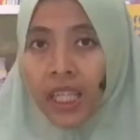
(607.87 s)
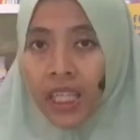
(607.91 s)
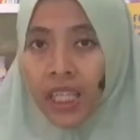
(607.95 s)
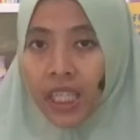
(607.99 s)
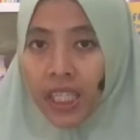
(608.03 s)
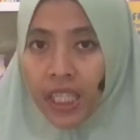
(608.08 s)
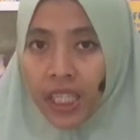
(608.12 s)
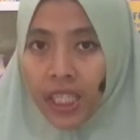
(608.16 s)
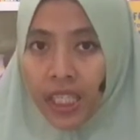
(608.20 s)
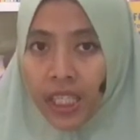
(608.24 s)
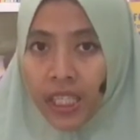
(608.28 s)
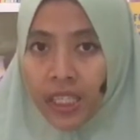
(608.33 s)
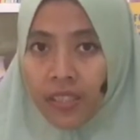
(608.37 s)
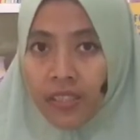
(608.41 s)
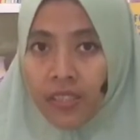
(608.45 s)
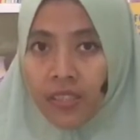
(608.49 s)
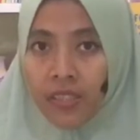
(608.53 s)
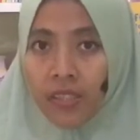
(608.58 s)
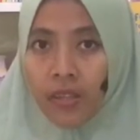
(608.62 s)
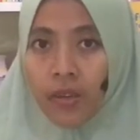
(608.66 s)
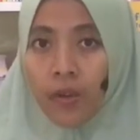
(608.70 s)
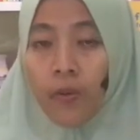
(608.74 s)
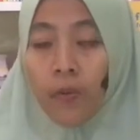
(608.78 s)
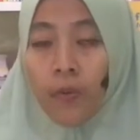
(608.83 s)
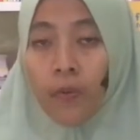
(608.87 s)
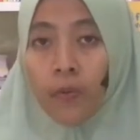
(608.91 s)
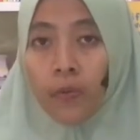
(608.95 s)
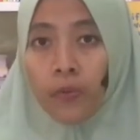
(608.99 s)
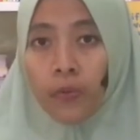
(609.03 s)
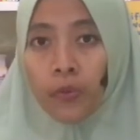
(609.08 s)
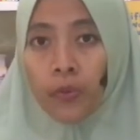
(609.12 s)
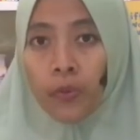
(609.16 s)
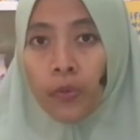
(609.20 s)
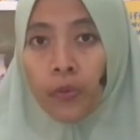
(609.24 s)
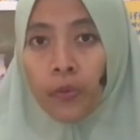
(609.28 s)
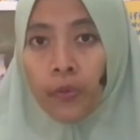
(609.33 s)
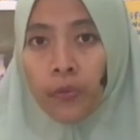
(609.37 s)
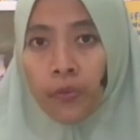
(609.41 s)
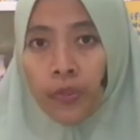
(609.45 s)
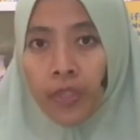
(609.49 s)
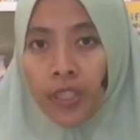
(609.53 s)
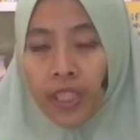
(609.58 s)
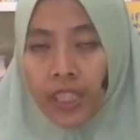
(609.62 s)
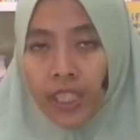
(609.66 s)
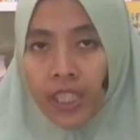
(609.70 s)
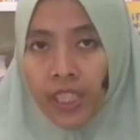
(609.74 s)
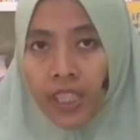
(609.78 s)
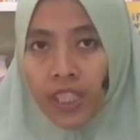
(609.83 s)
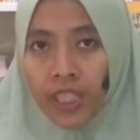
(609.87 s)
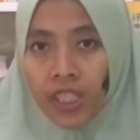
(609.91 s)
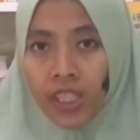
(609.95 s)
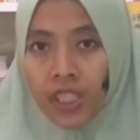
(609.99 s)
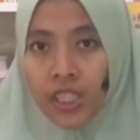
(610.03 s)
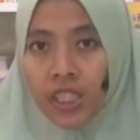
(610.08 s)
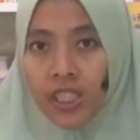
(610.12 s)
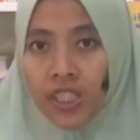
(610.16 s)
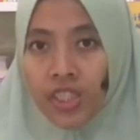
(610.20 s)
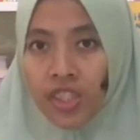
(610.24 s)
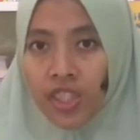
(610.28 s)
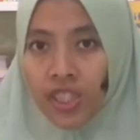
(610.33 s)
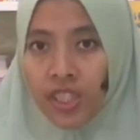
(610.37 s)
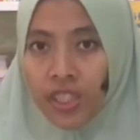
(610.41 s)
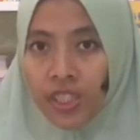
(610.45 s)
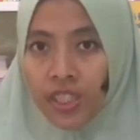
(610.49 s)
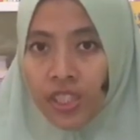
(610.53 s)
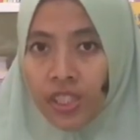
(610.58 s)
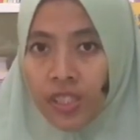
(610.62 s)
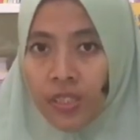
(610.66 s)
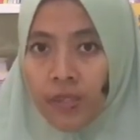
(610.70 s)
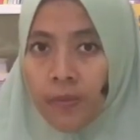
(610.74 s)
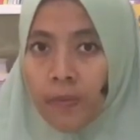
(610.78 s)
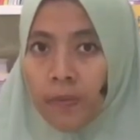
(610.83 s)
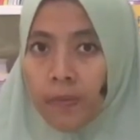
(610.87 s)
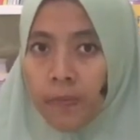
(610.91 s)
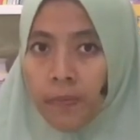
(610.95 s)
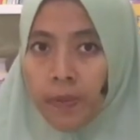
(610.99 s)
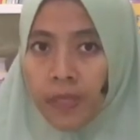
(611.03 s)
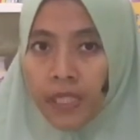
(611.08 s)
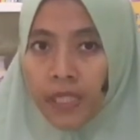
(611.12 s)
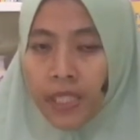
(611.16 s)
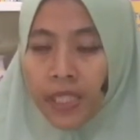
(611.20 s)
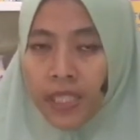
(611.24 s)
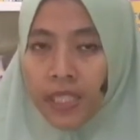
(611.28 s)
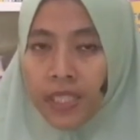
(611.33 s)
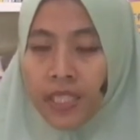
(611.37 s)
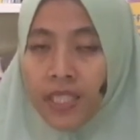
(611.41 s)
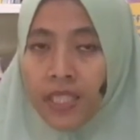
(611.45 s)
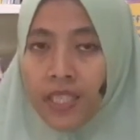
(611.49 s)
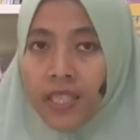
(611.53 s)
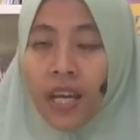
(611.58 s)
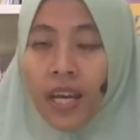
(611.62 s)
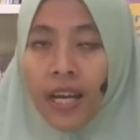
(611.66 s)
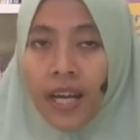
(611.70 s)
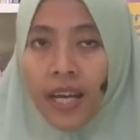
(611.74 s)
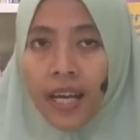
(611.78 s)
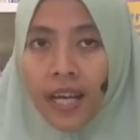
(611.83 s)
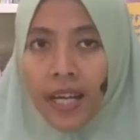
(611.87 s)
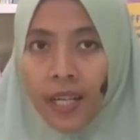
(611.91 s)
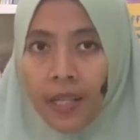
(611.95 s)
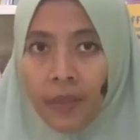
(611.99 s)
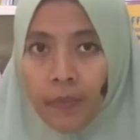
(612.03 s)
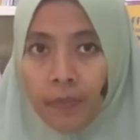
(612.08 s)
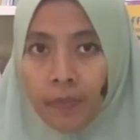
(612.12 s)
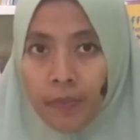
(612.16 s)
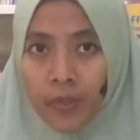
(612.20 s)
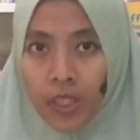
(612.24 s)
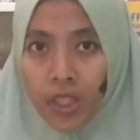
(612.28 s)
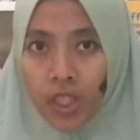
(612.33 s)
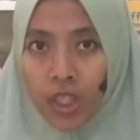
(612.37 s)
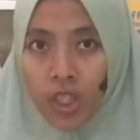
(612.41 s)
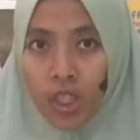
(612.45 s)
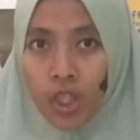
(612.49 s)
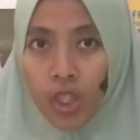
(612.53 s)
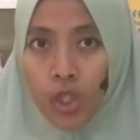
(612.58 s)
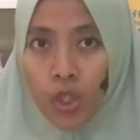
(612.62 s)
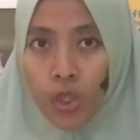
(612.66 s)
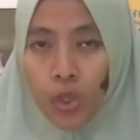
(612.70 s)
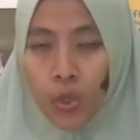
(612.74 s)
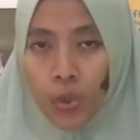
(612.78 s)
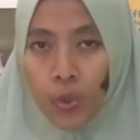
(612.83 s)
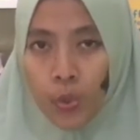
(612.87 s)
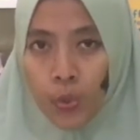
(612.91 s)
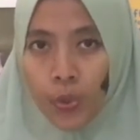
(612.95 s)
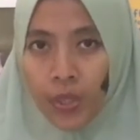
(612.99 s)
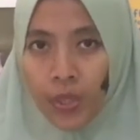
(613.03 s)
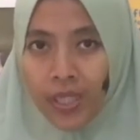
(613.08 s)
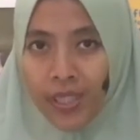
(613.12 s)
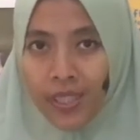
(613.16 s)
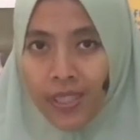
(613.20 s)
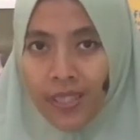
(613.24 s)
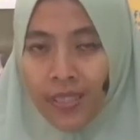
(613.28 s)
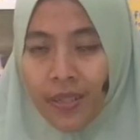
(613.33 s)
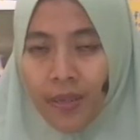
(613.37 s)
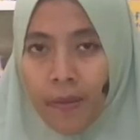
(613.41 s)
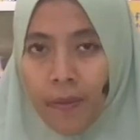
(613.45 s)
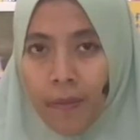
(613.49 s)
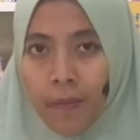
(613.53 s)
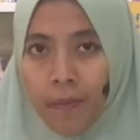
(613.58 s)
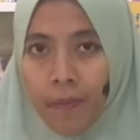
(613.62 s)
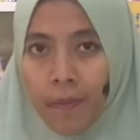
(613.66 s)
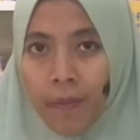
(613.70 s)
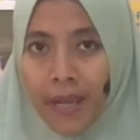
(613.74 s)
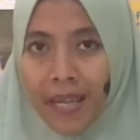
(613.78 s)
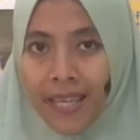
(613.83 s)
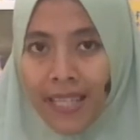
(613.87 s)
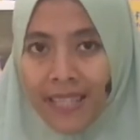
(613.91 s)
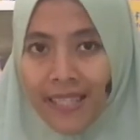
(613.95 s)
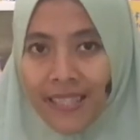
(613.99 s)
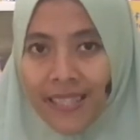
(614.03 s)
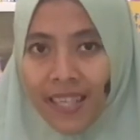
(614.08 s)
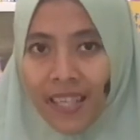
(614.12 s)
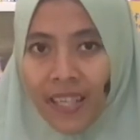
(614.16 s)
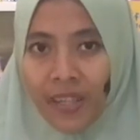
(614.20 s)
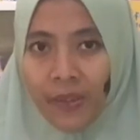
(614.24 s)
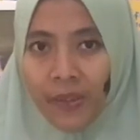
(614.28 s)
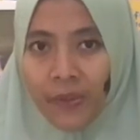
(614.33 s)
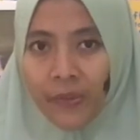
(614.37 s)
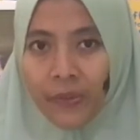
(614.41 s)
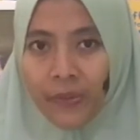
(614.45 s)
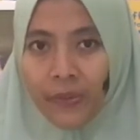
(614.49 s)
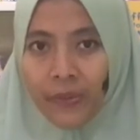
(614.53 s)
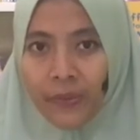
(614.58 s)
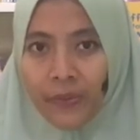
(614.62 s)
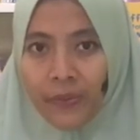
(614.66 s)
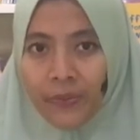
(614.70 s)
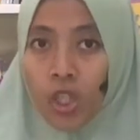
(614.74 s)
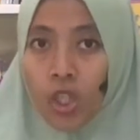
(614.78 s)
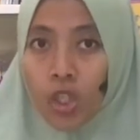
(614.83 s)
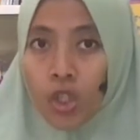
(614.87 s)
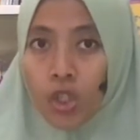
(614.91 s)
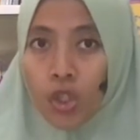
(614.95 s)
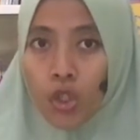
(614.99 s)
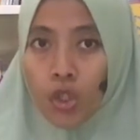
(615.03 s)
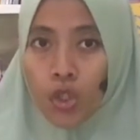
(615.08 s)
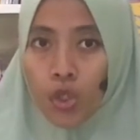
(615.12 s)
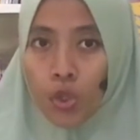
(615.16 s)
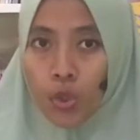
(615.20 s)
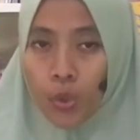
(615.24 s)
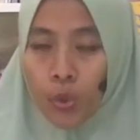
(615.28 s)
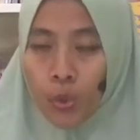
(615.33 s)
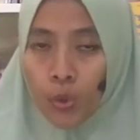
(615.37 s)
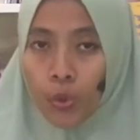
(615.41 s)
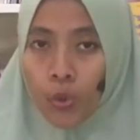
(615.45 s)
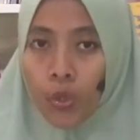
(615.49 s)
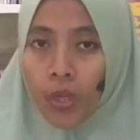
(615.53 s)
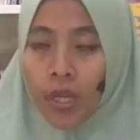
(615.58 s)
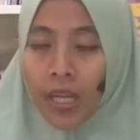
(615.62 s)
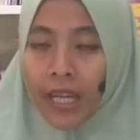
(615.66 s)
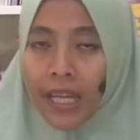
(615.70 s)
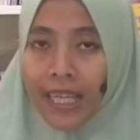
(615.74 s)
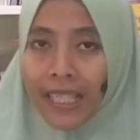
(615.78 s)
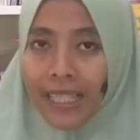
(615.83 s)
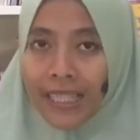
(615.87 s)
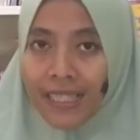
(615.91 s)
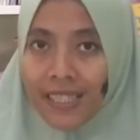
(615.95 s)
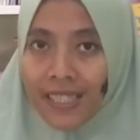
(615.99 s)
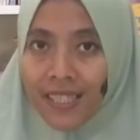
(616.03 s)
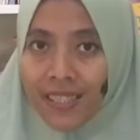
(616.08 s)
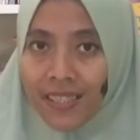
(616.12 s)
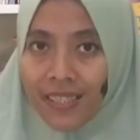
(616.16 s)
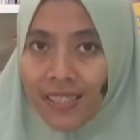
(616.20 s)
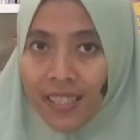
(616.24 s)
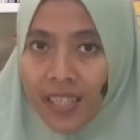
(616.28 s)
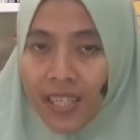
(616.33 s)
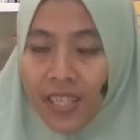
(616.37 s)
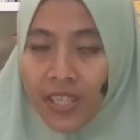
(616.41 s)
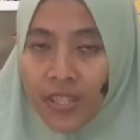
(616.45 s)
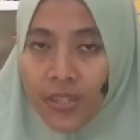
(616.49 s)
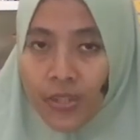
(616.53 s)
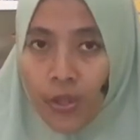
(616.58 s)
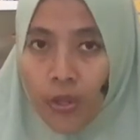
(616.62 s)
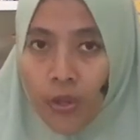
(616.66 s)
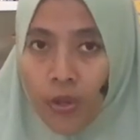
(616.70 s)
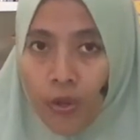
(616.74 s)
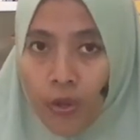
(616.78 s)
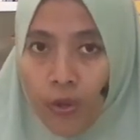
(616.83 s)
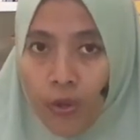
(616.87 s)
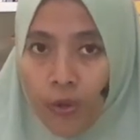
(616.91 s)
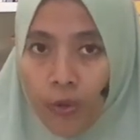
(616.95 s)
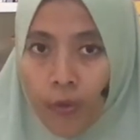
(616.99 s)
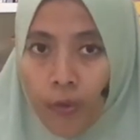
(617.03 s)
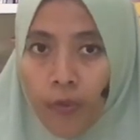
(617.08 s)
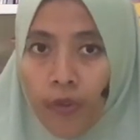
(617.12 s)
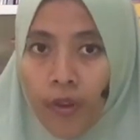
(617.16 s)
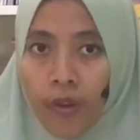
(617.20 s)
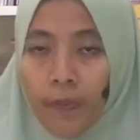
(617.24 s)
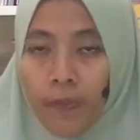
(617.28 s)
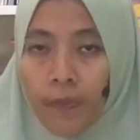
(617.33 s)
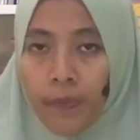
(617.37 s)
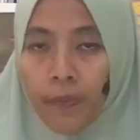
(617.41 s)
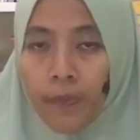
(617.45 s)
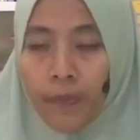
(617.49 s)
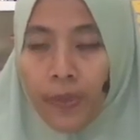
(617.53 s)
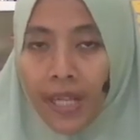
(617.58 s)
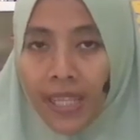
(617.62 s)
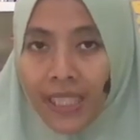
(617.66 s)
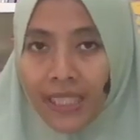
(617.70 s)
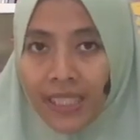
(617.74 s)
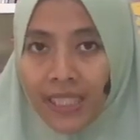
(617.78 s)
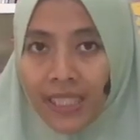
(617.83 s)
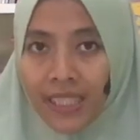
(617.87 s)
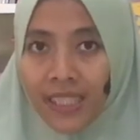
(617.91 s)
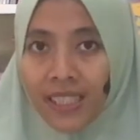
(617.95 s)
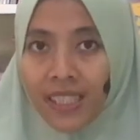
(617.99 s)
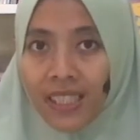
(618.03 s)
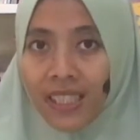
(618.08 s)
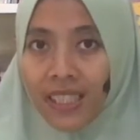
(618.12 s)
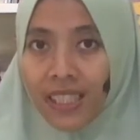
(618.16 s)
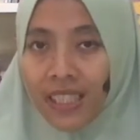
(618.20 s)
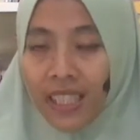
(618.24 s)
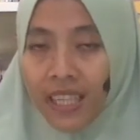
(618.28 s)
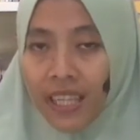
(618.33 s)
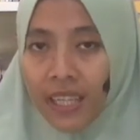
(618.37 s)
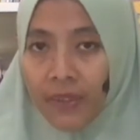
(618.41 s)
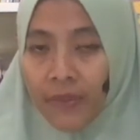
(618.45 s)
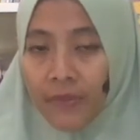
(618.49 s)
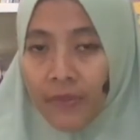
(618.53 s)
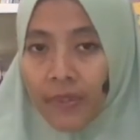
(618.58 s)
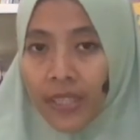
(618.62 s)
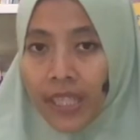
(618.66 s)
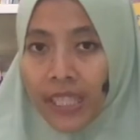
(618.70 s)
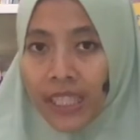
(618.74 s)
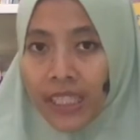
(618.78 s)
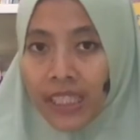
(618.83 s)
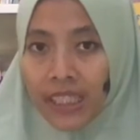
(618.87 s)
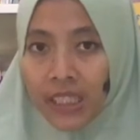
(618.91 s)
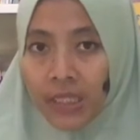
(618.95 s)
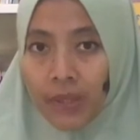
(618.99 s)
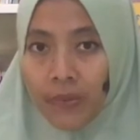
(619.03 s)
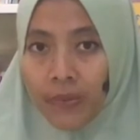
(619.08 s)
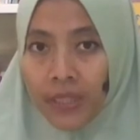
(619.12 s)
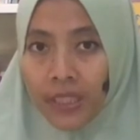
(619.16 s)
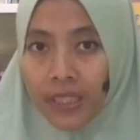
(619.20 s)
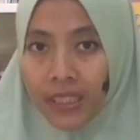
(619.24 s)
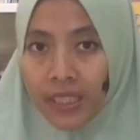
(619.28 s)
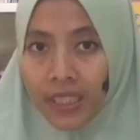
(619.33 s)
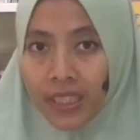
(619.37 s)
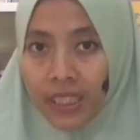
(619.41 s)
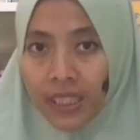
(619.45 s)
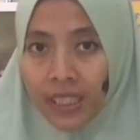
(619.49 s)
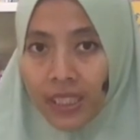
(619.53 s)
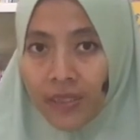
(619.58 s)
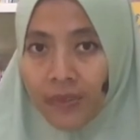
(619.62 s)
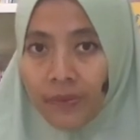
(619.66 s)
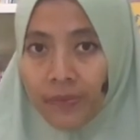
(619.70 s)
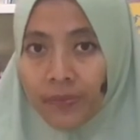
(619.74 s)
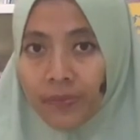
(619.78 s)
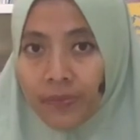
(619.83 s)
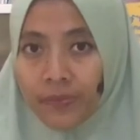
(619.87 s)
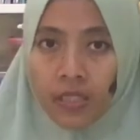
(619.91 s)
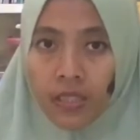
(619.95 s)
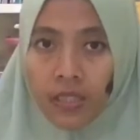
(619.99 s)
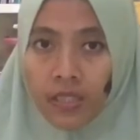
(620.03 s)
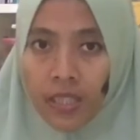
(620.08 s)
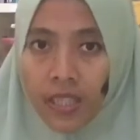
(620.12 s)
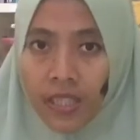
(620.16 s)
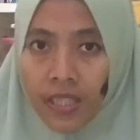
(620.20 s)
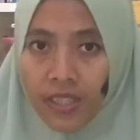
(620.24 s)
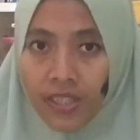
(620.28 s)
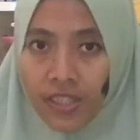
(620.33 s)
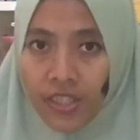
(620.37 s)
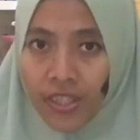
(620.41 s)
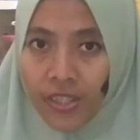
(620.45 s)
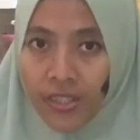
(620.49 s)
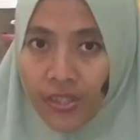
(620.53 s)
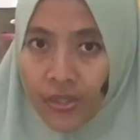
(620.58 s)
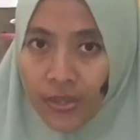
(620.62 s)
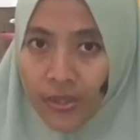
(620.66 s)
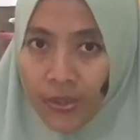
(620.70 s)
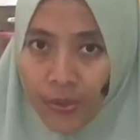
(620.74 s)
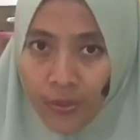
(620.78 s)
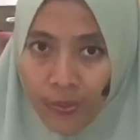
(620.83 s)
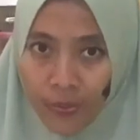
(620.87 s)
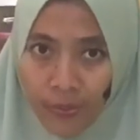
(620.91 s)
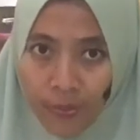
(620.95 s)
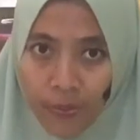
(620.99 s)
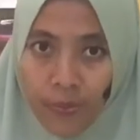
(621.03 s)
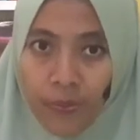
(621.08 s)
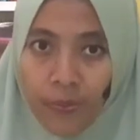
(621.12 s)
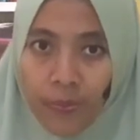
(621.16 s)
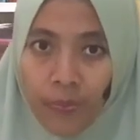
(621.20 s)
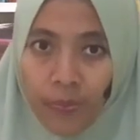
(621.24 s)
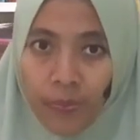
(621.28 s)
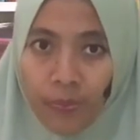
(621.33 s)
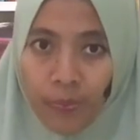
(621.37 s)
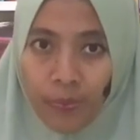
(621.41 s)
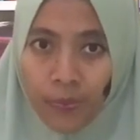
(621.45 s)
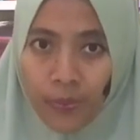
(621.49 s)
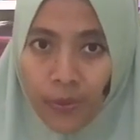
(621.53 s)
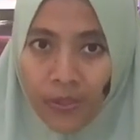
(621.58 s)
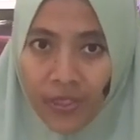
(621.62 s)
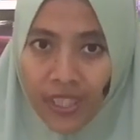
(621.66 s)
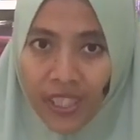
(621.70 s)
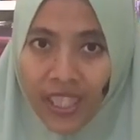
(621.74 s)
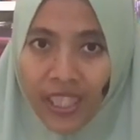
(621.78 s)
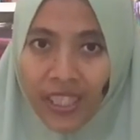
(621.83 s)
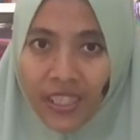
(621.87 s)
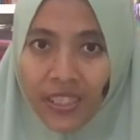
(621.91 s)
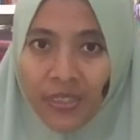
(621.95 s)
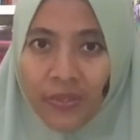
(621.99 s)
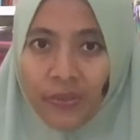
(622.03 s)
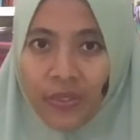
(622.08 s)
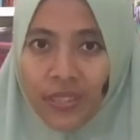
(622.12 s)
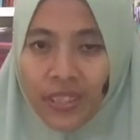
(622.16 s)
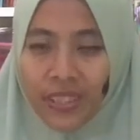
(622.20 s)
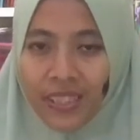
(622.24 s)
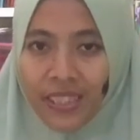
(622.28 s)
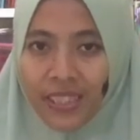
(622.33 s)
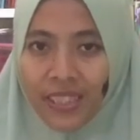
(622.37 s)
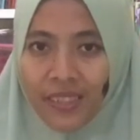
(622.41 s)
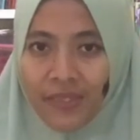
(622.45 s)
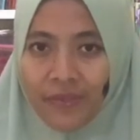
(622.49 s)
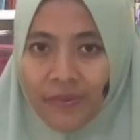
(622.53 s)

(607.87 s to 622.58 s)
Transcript: It's fulfilling a children's plea, help me do it myself. Through exercise of practical life activity such as pouring activity,